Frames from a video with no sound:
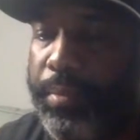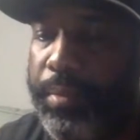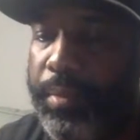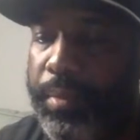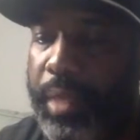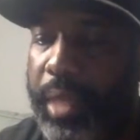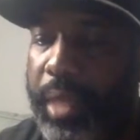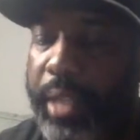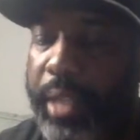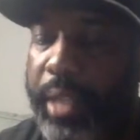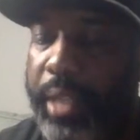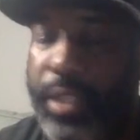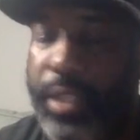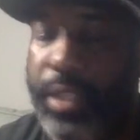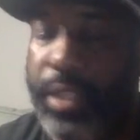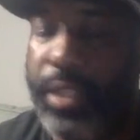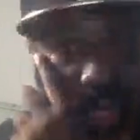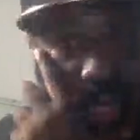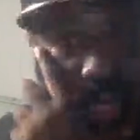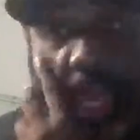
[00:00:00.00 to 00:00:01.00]
I just
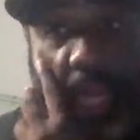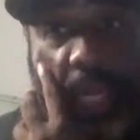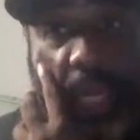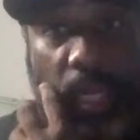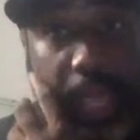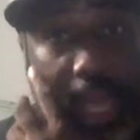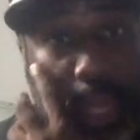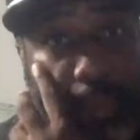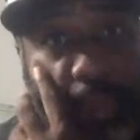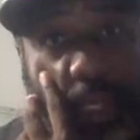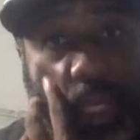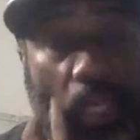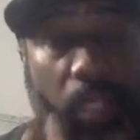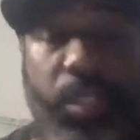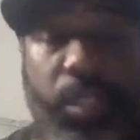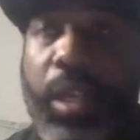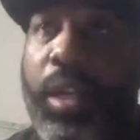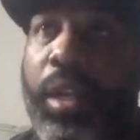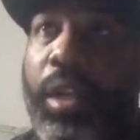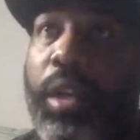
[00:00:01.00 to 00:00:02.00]
started adding that
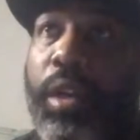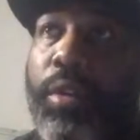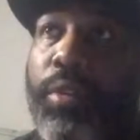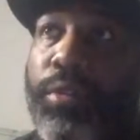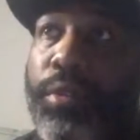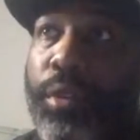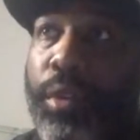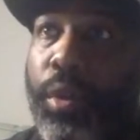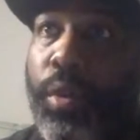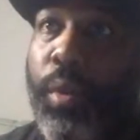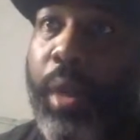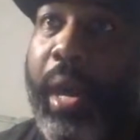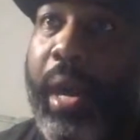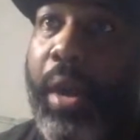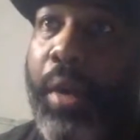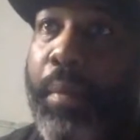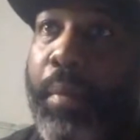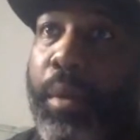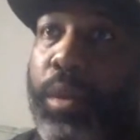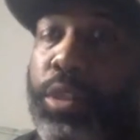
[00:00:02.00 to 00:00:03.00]
because for a
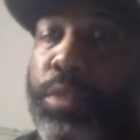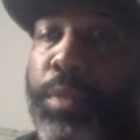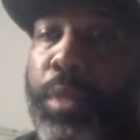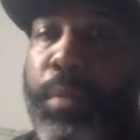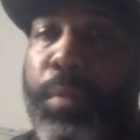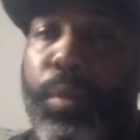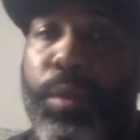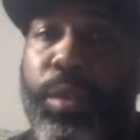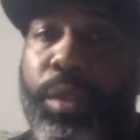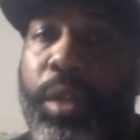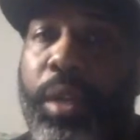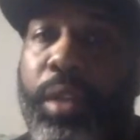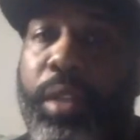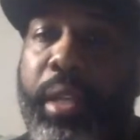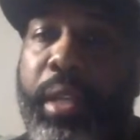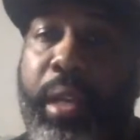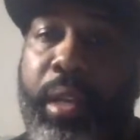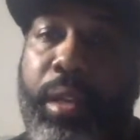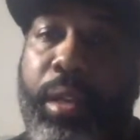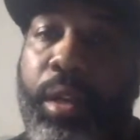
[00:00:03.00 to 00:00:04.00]
while, most people thought
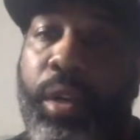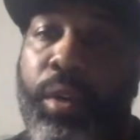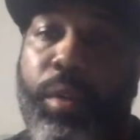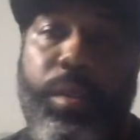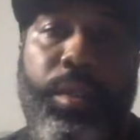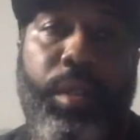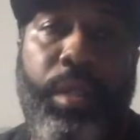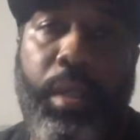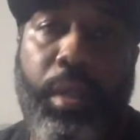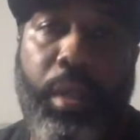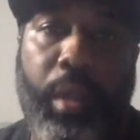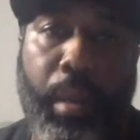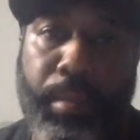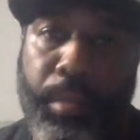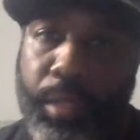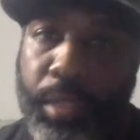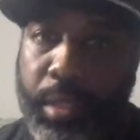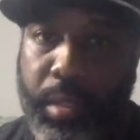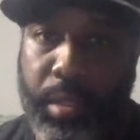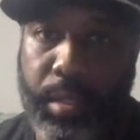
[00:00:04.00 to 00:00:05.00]
that, oh, I'm
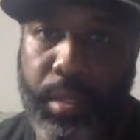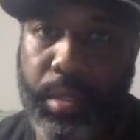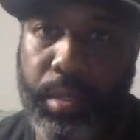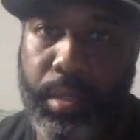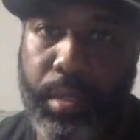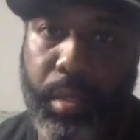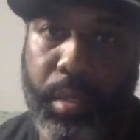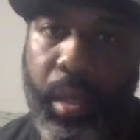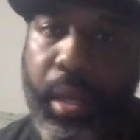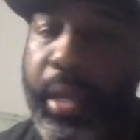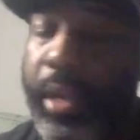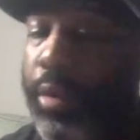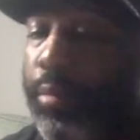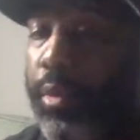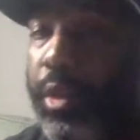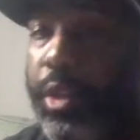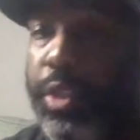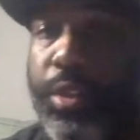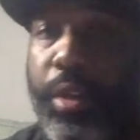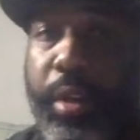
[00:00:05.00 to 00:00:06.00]
just an
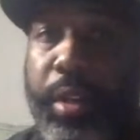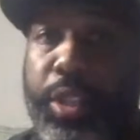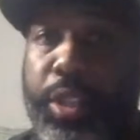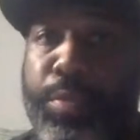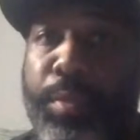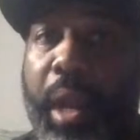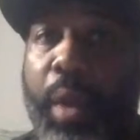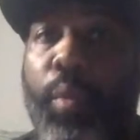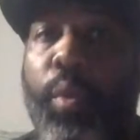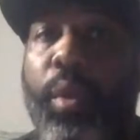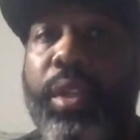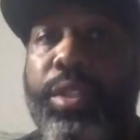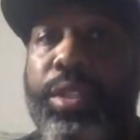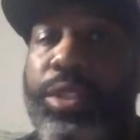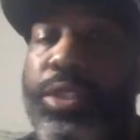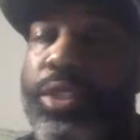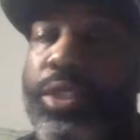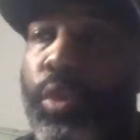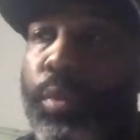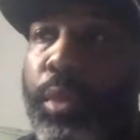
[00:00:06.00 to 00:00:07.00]
airbrush artist. But I wanted to
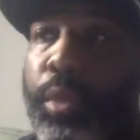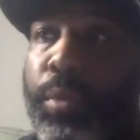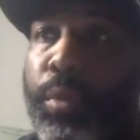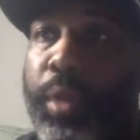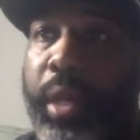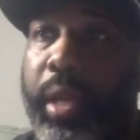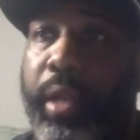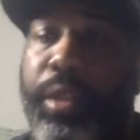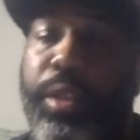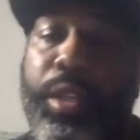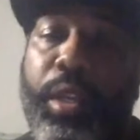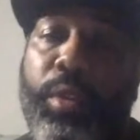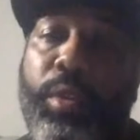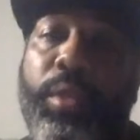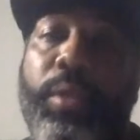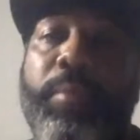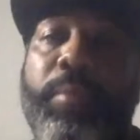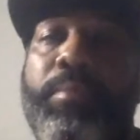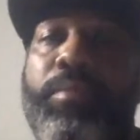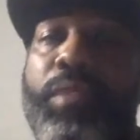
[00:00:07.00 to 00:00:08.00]
show people that,
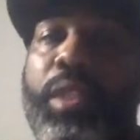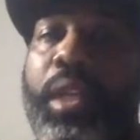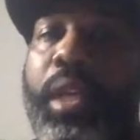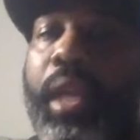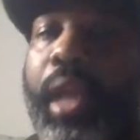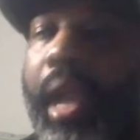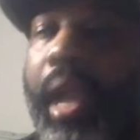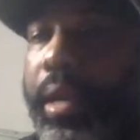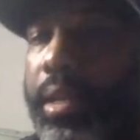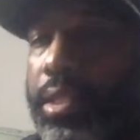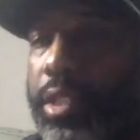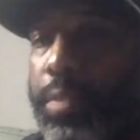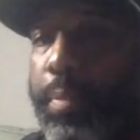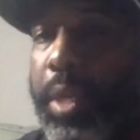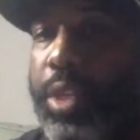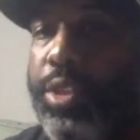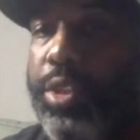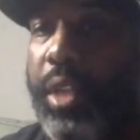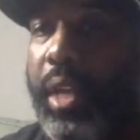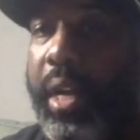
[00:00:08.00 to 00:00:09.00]
look, I can
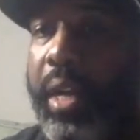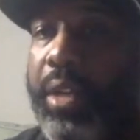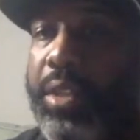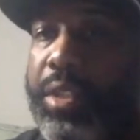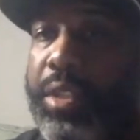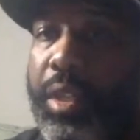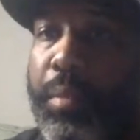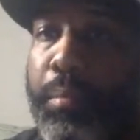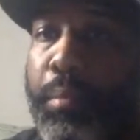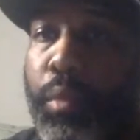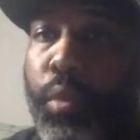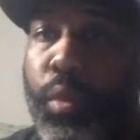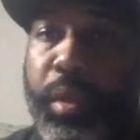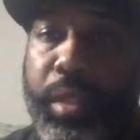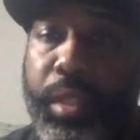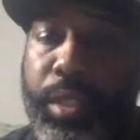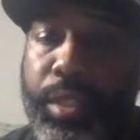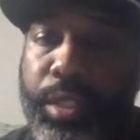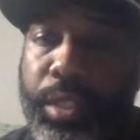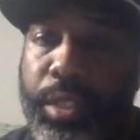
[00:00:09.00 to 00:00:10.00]
specialize in more
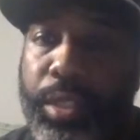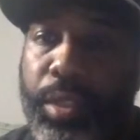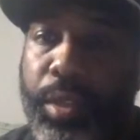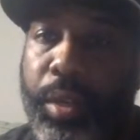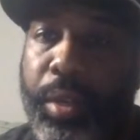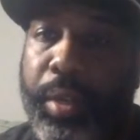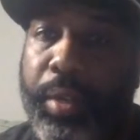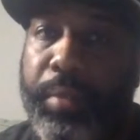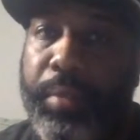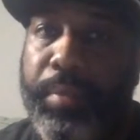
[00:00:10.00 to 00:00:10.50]
than just art.